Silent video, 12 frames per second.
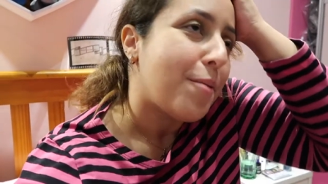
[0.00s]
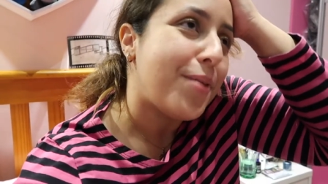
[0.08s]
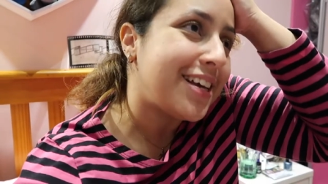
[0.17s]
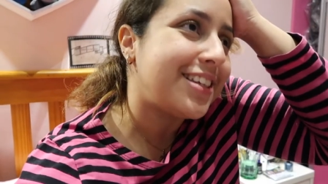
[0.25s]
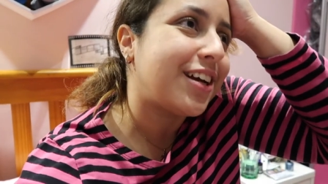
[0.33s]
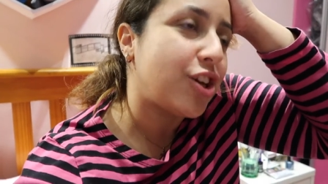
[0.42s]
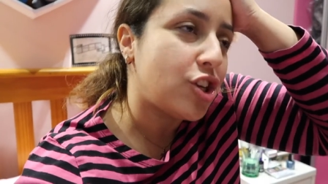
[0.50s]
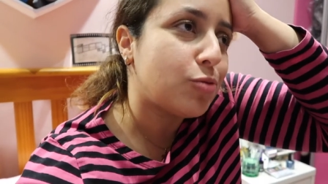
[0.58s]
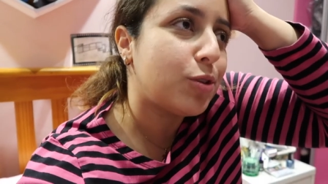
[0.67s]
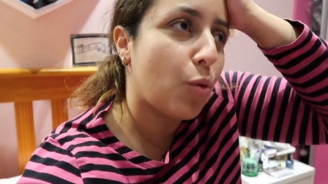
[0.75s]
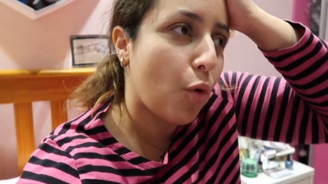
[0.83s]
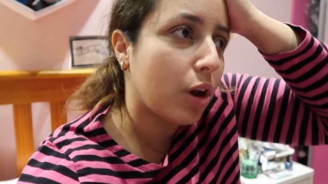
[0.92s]
basically she's
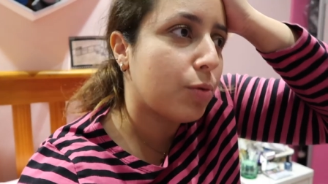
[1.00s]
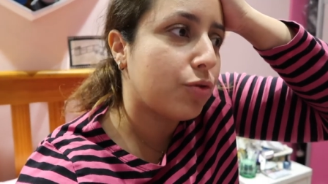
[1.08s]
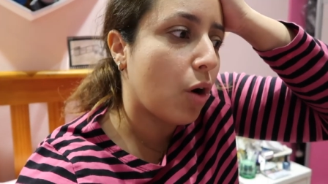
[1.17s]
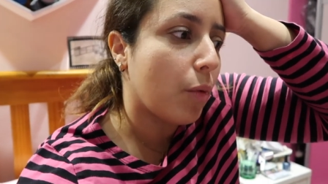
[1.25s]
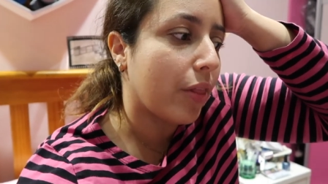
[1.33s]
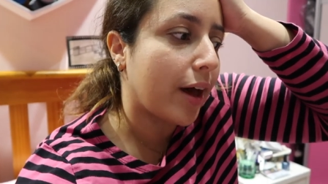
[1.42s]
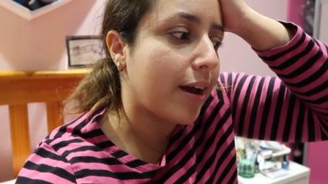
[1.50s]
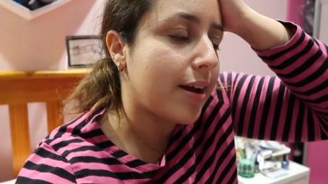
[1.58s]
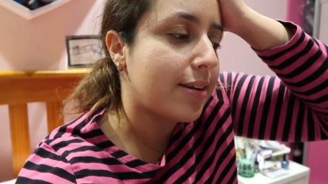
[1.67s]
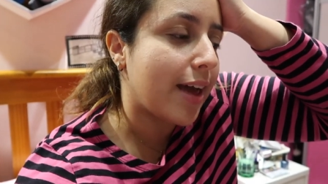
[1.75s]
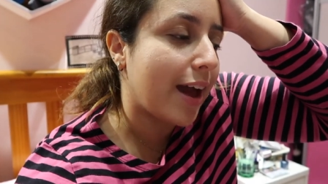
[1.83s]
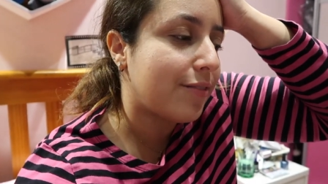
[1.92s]
been the one performer that
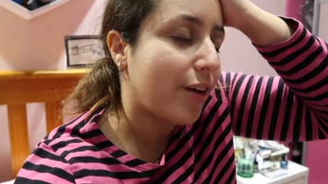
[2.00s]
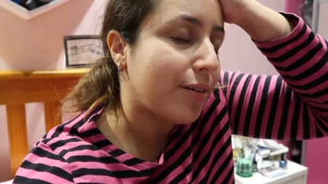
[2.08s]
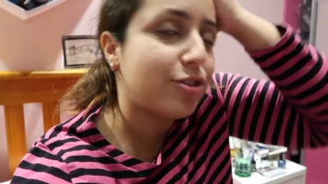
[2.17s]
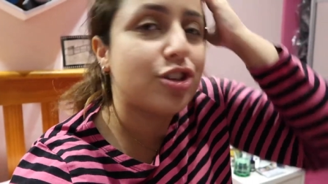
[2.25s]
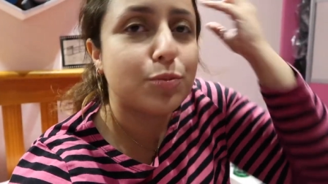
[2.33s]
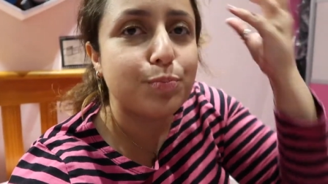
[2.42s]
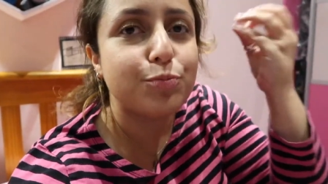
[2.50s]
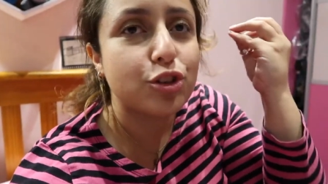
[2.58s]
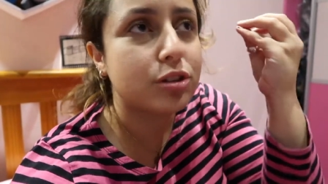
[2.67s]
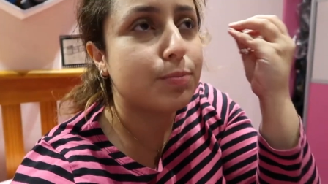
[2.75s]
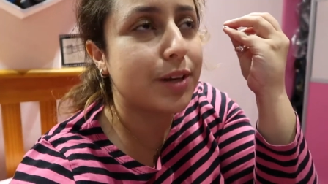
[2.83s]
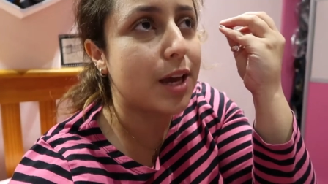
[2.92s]
she's
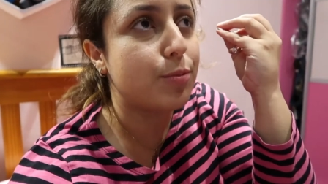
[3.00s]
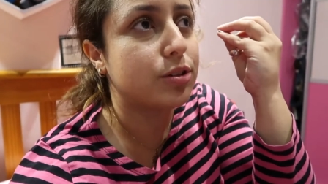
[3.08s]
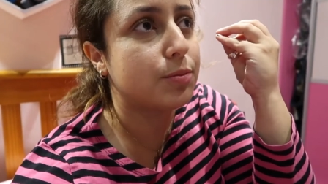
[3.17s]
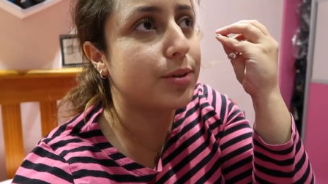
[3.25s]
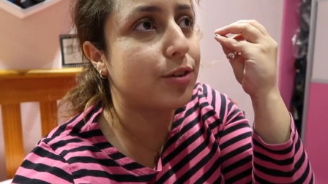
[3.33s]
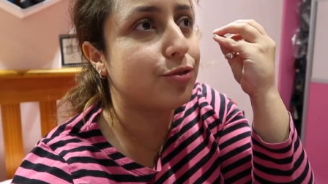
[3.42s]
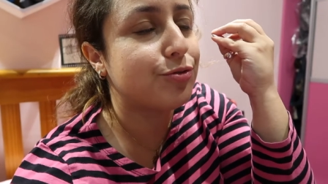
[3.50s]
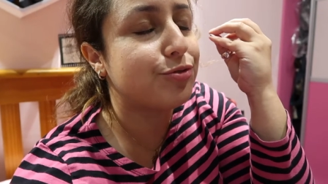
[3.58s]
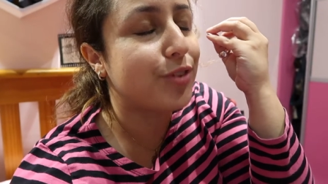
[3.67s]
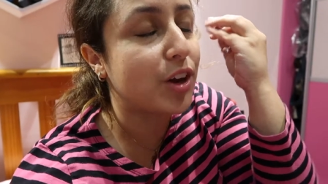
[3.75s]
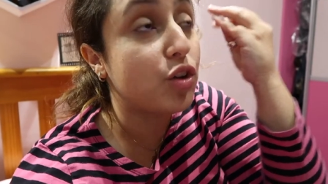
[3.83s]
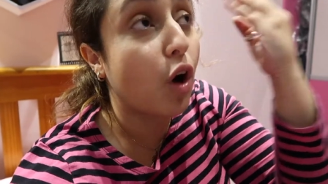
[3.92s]
just been able to be
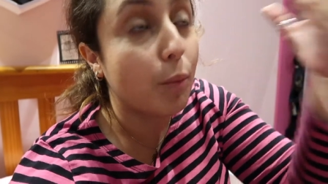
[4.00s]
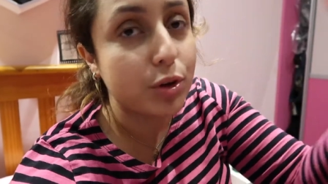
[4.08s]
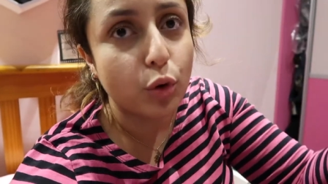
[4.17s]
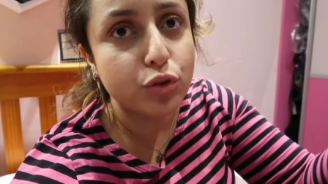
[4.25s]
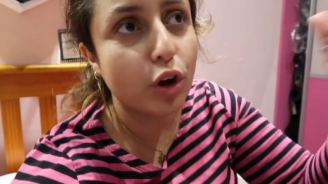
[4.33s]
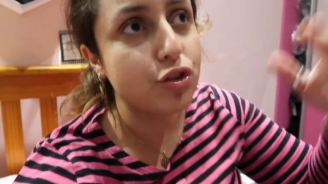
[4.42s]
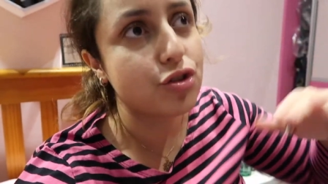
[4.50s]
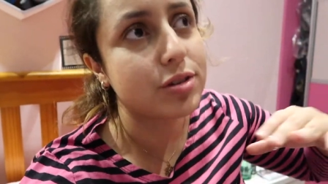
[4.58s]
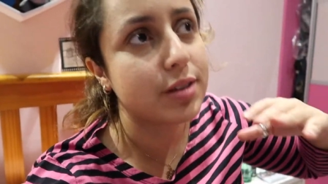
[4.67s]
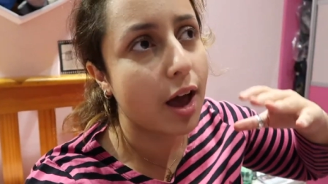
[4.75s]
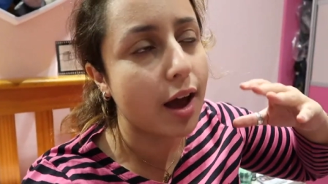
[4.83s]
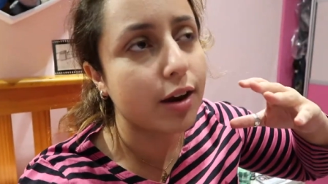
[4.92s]
phenomenal, not
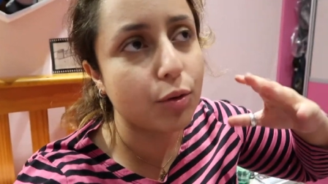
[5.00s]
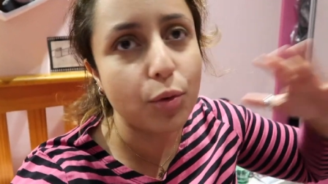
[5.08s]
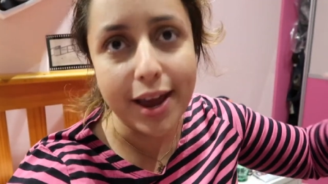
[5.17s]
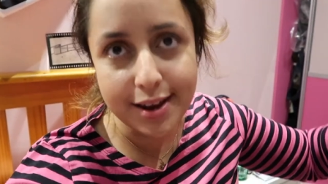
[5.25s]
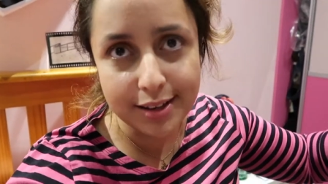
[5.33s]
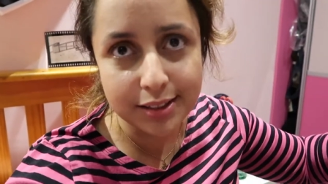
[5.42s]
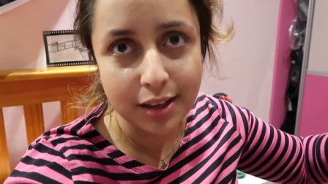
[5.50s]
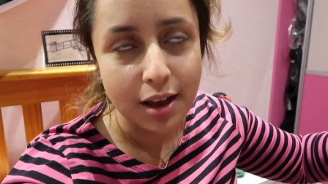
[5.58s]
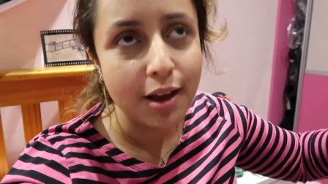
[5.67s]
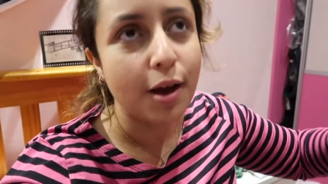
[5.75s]
just great,